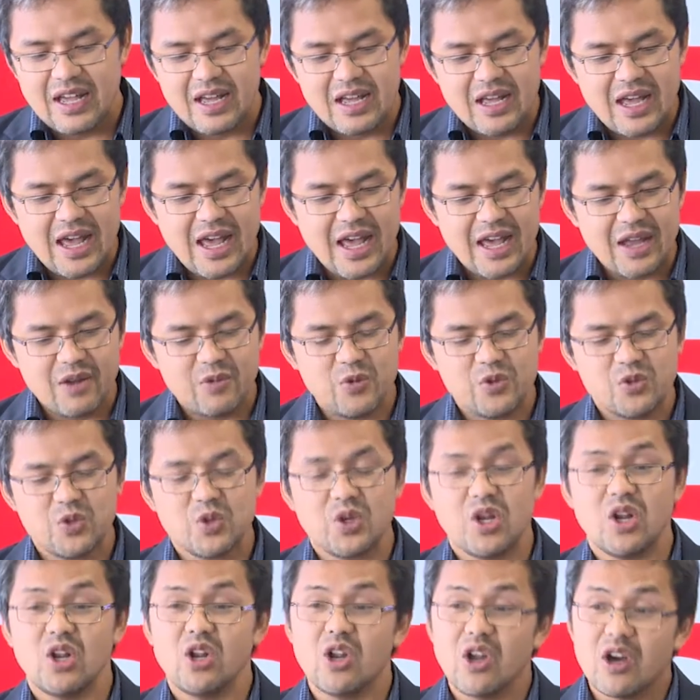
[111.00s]
And we
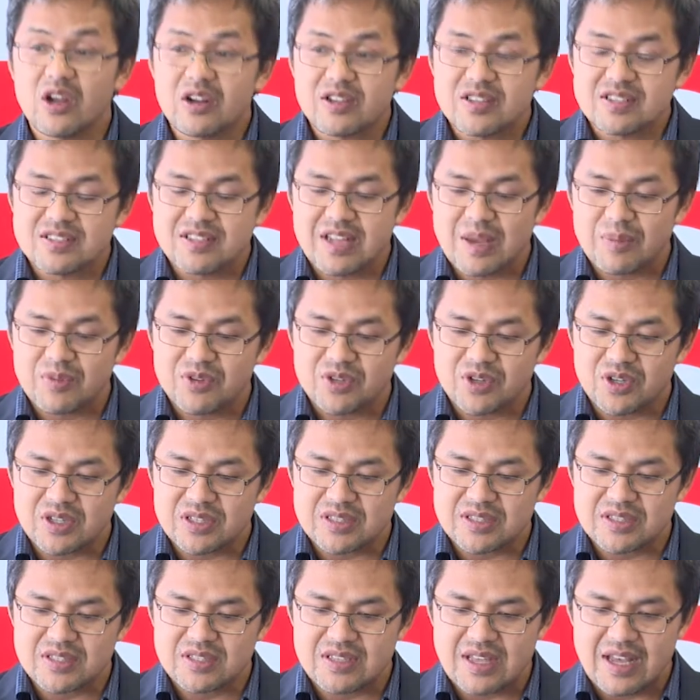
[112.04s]
took a lot of snapshots.